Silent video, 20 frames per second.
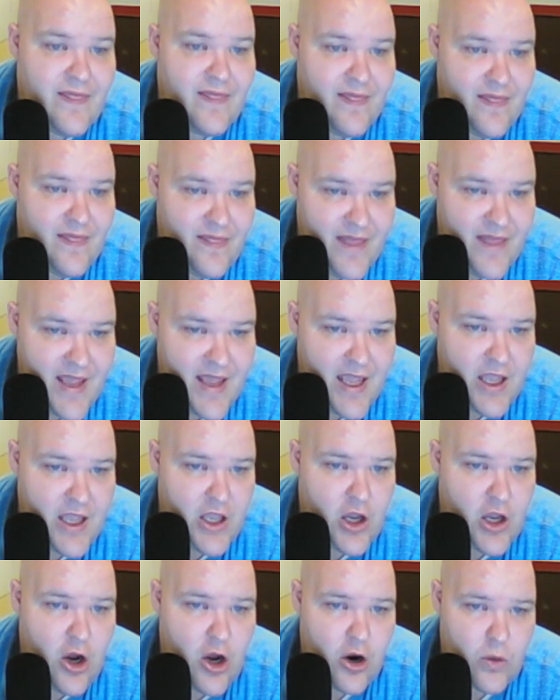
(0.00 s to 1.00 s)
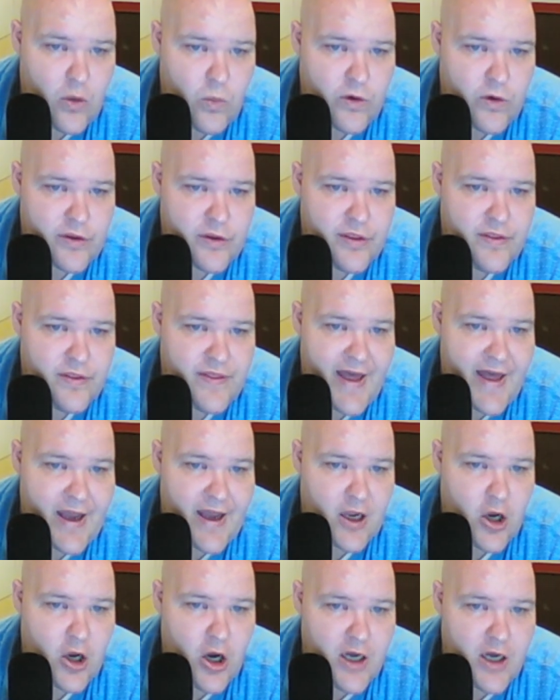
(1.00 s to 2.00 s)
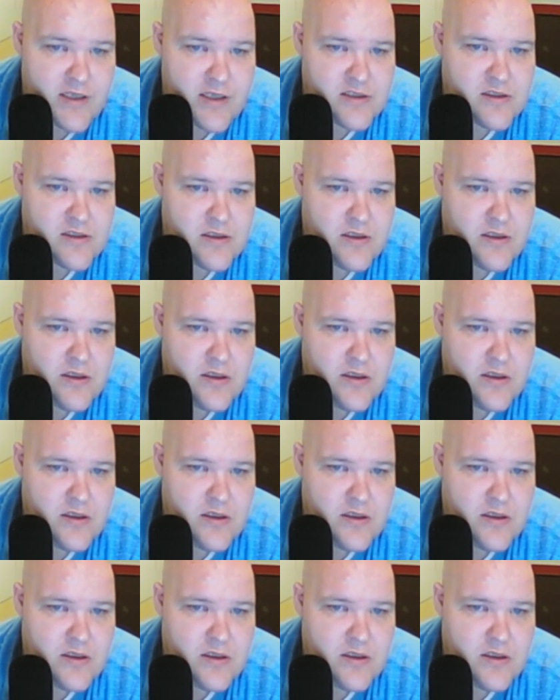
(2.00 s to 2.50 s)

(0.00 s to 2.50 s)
they are worth that cost.